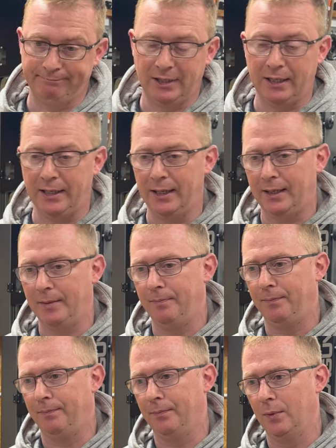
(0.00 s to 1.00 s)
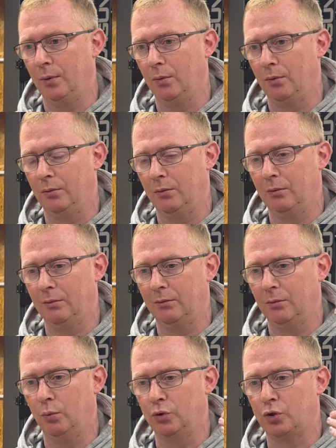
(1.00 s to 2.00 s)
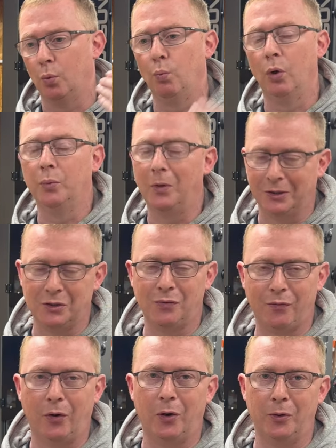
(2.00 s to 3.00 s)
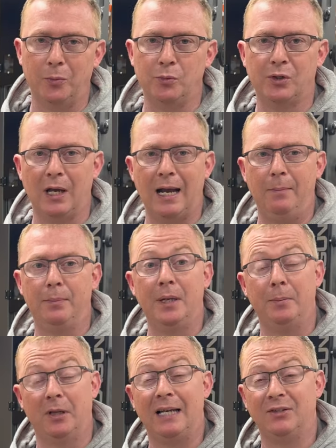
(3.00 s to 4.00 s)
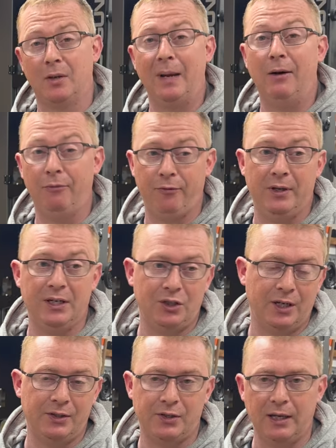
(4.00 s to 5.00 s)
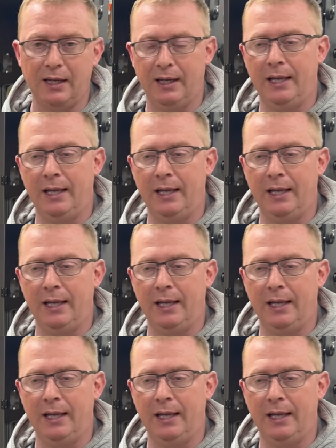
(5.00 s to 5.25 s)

some woodworkers forums and people ask about finishes,